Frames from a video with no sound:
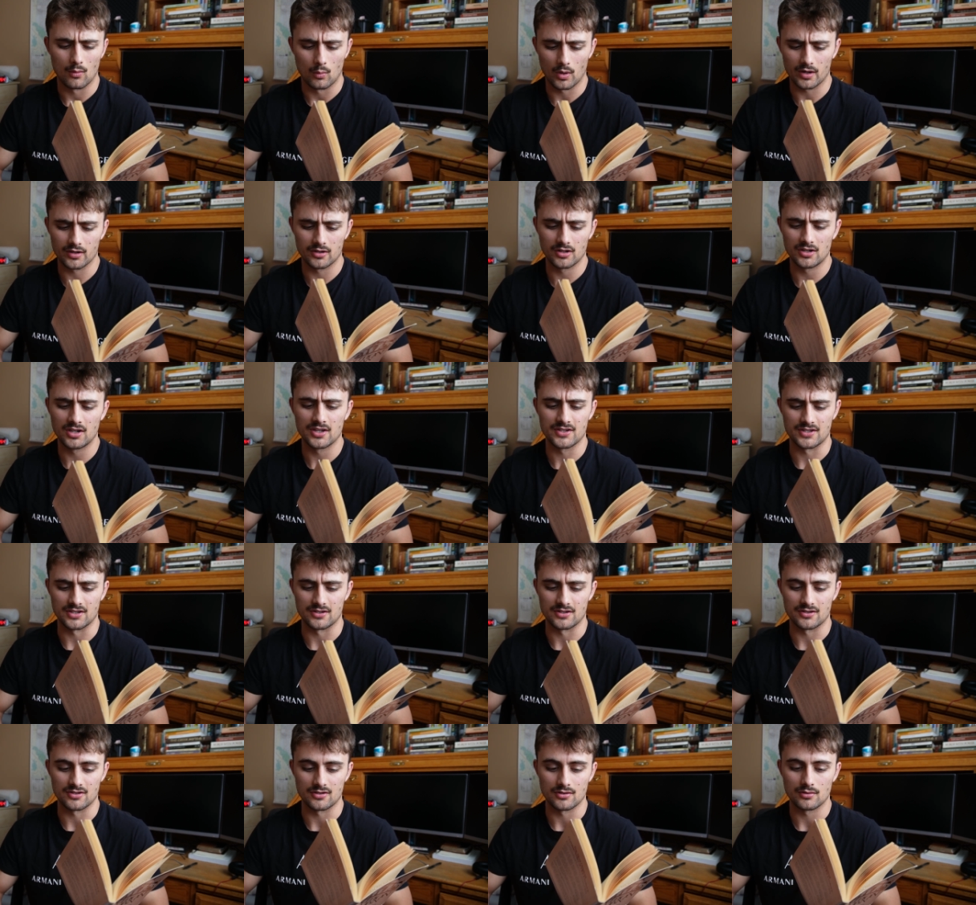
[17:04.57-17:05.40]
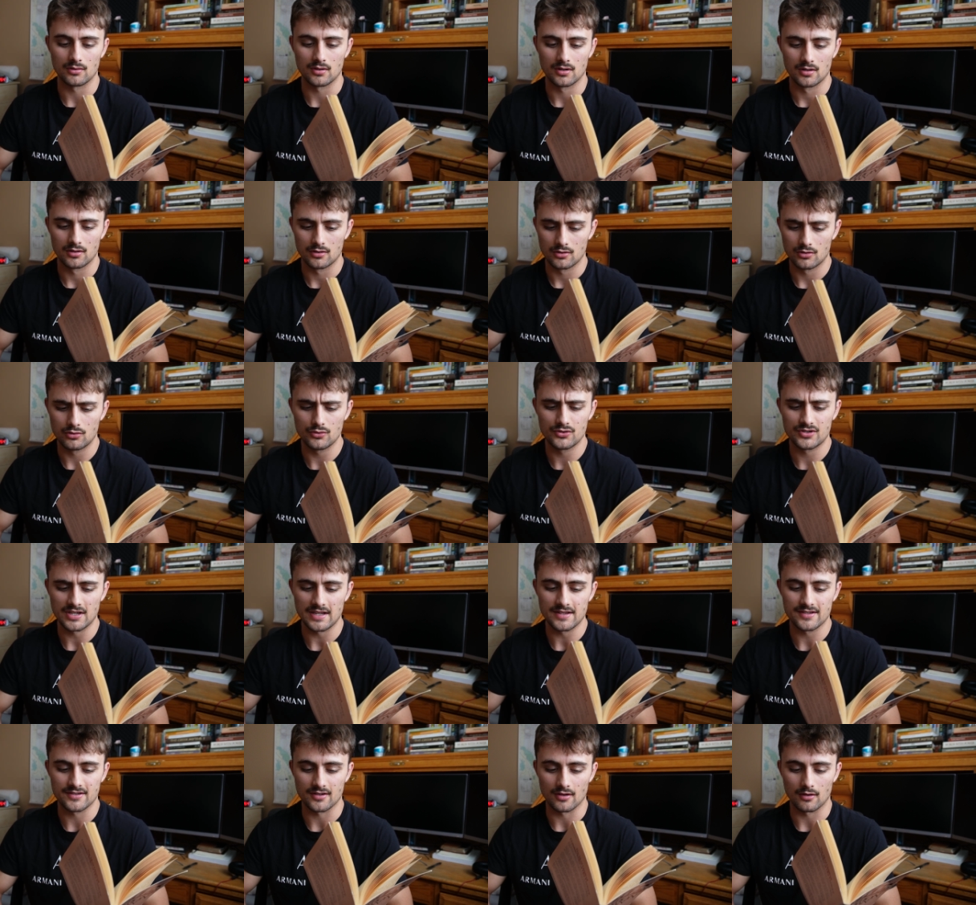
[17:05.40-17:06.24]
What good does it do? Who
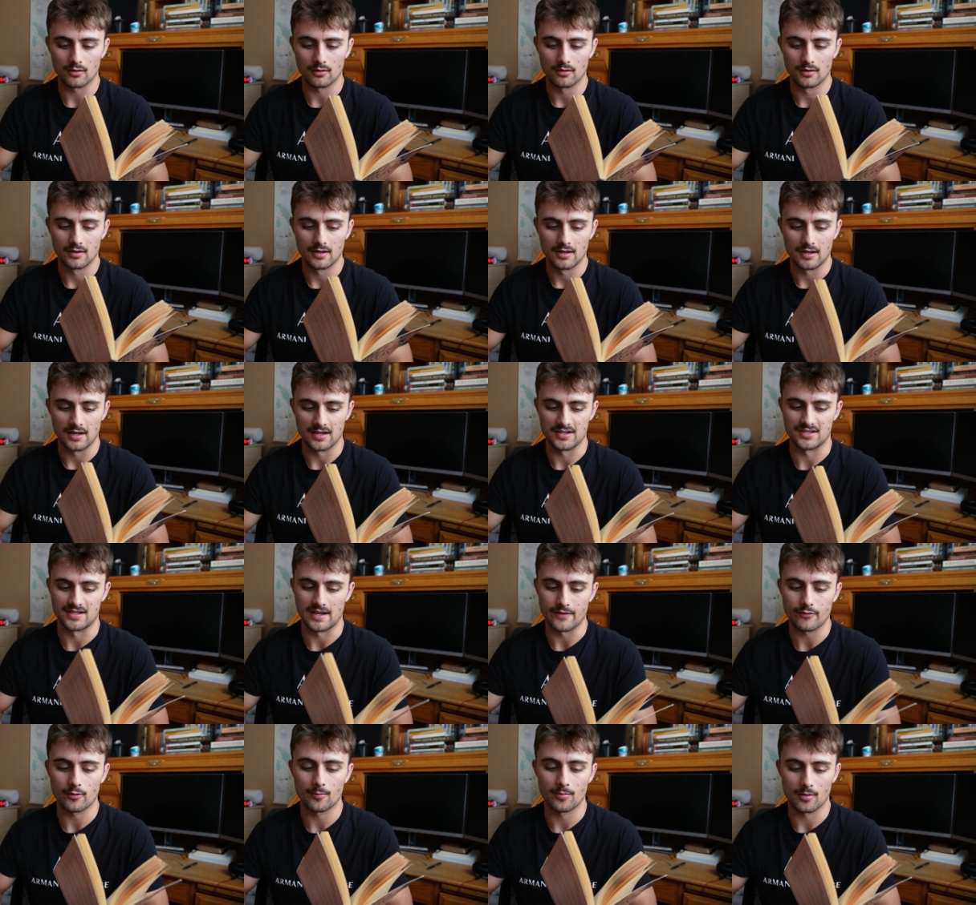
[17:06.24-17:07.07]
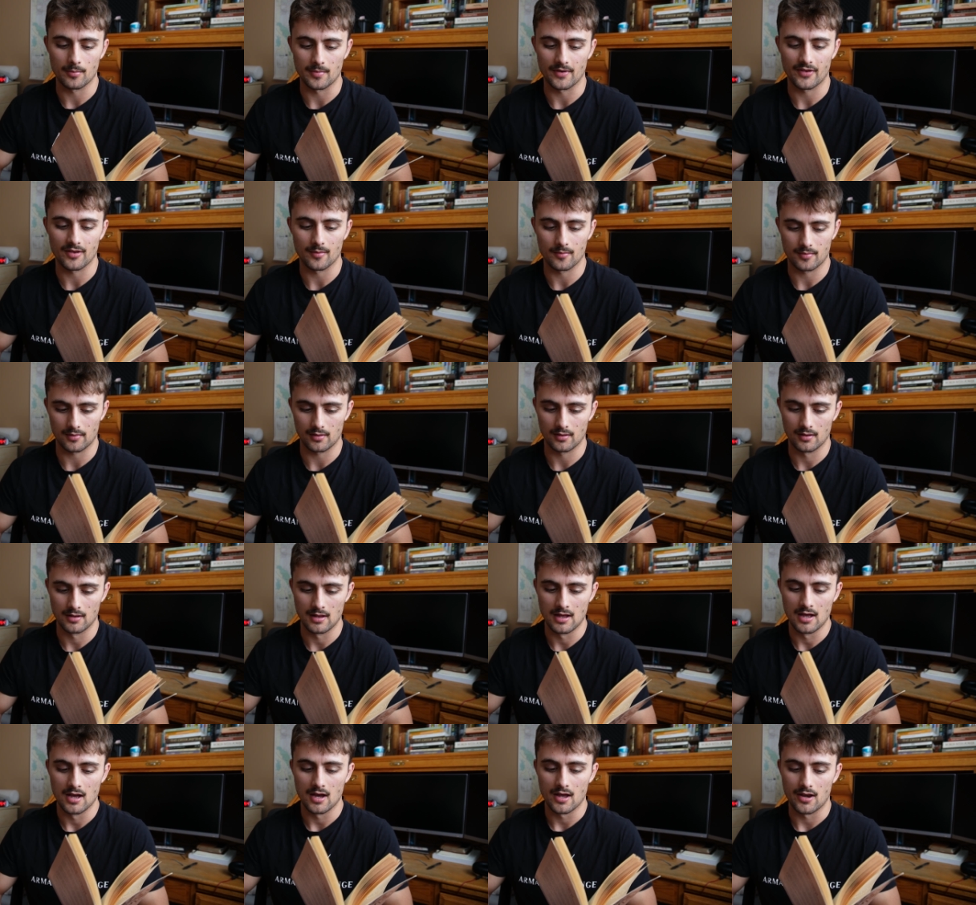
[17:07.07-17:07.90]
said so? Is never permissible,
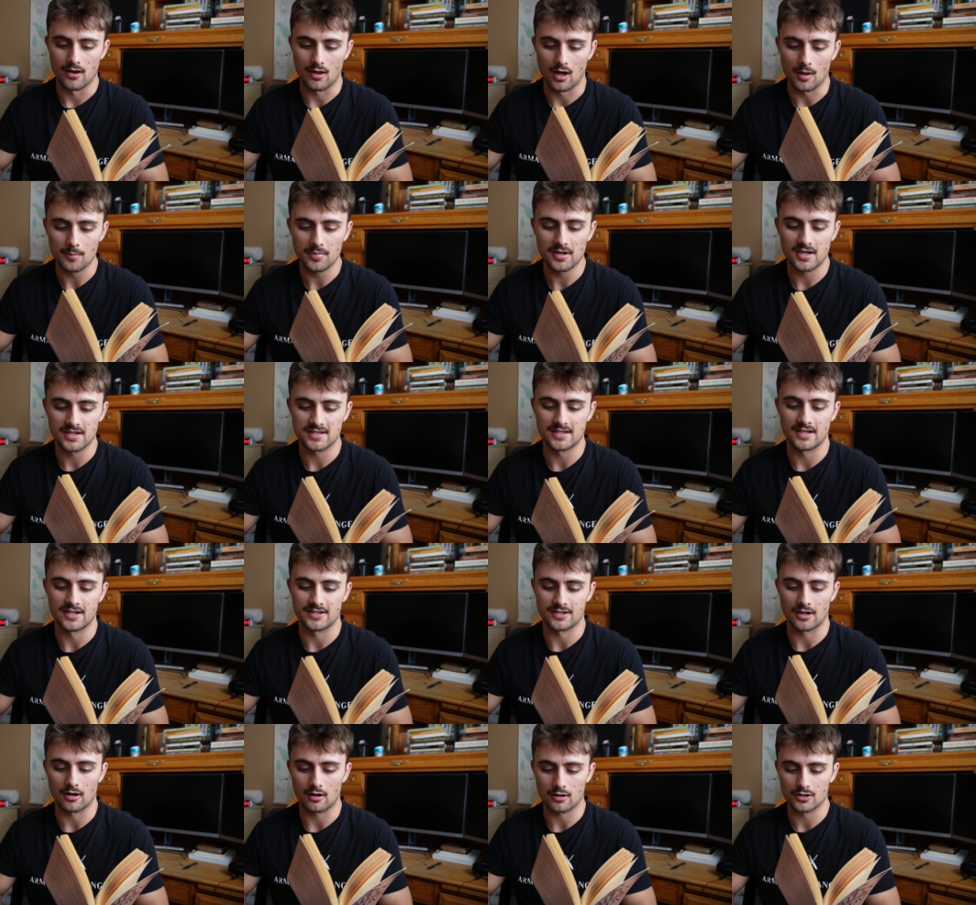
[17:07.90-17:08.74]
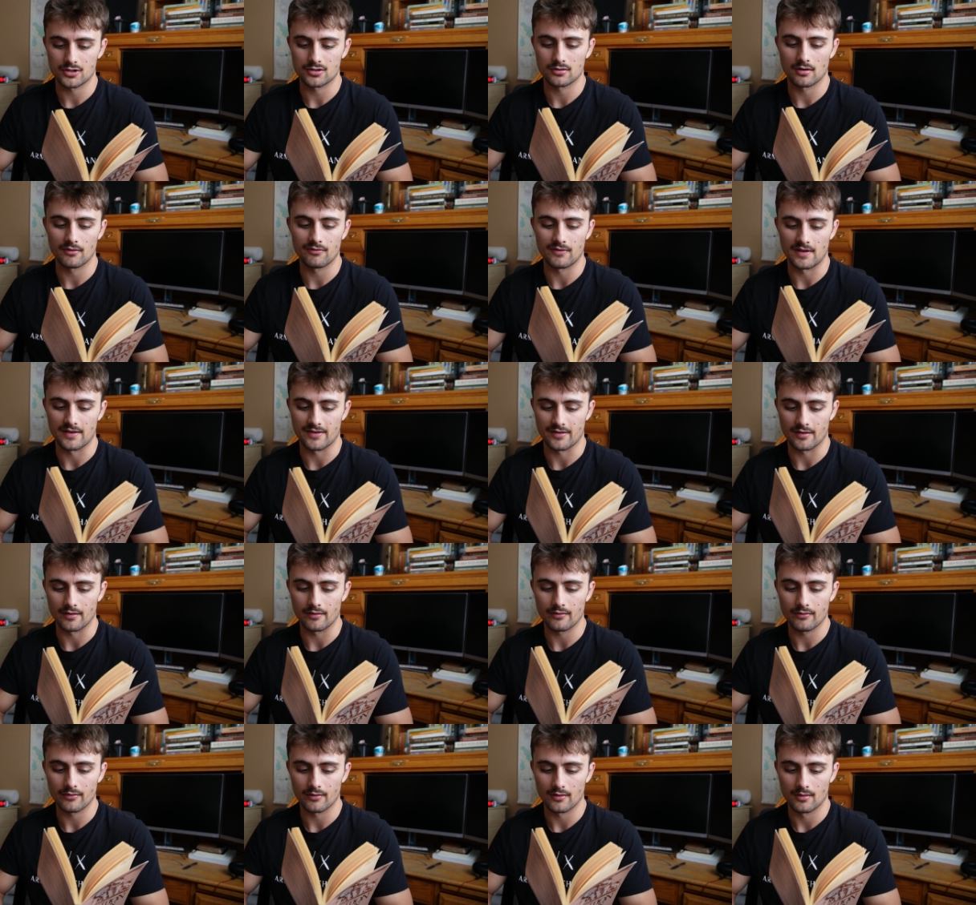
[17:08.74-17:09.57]
not because it is harsh or
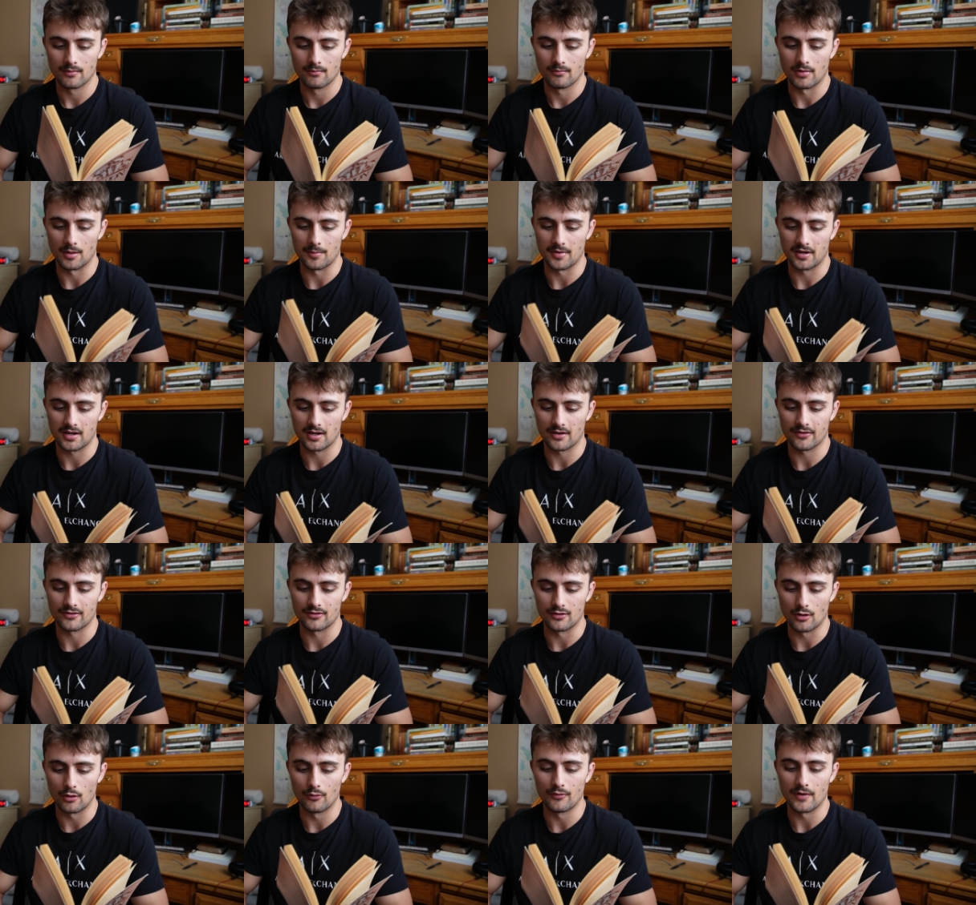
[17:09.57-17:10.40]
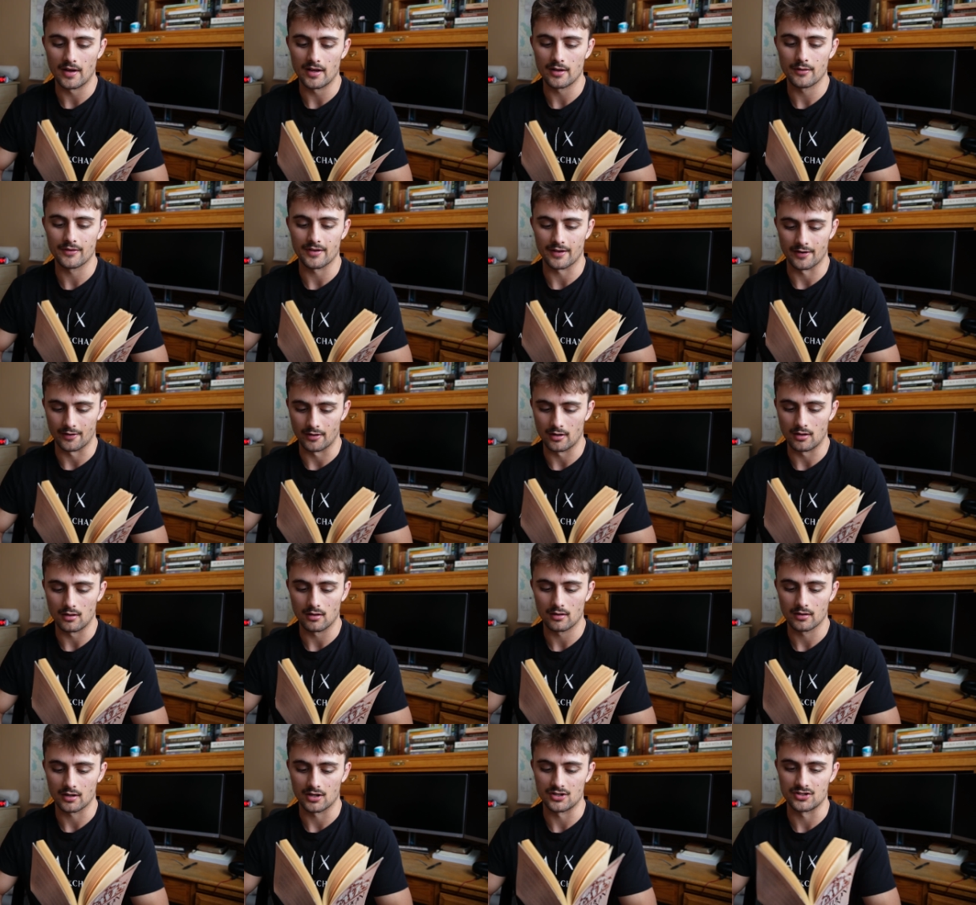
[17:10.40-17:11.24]
offensive, but because no values at
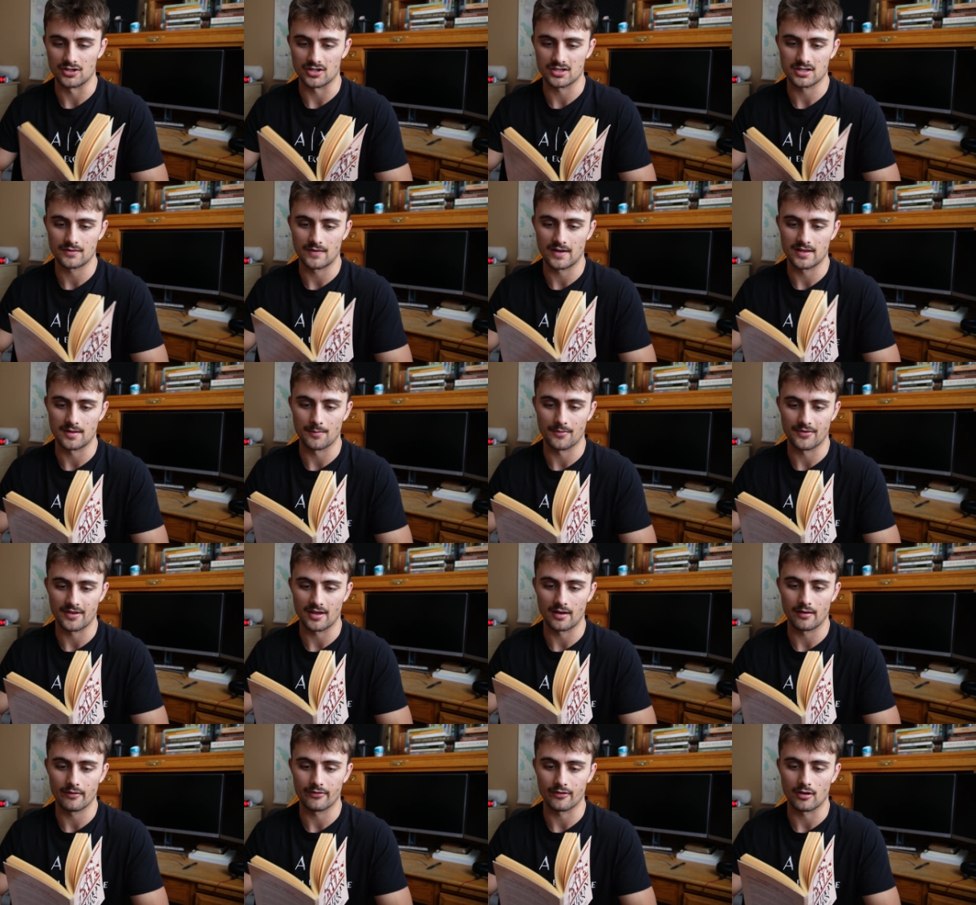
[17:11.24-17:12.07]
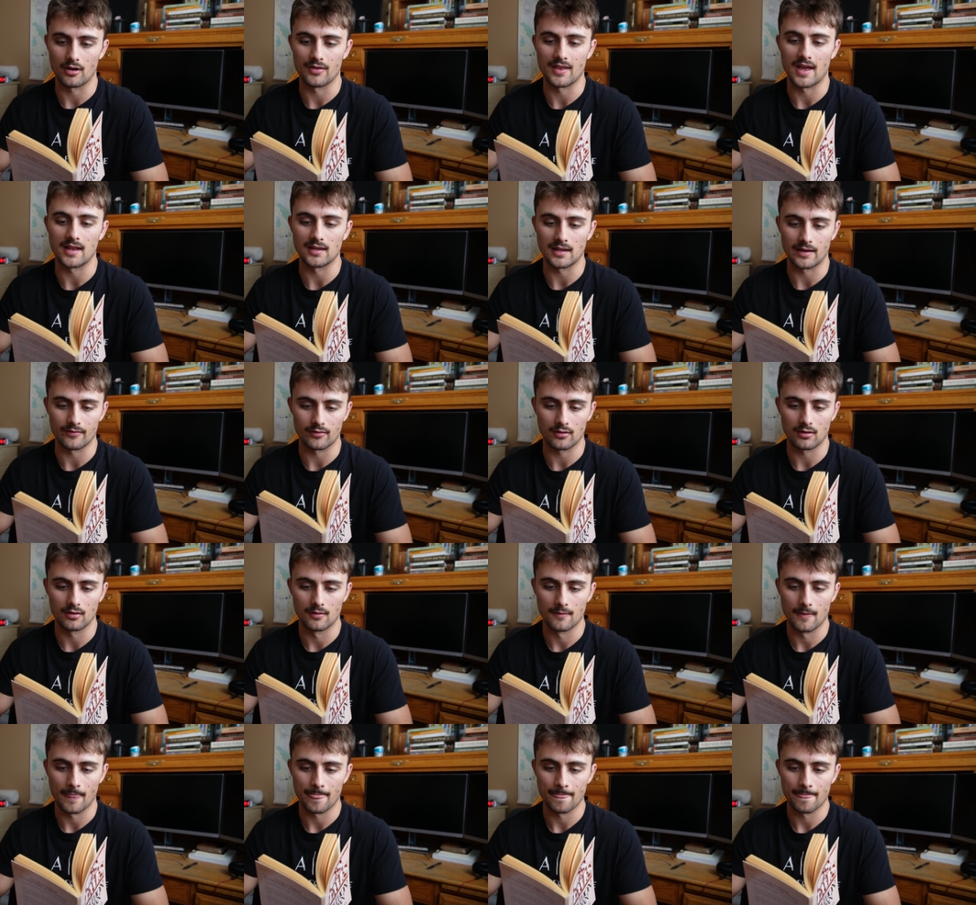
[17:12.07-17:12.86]
all can justify themselves on that level.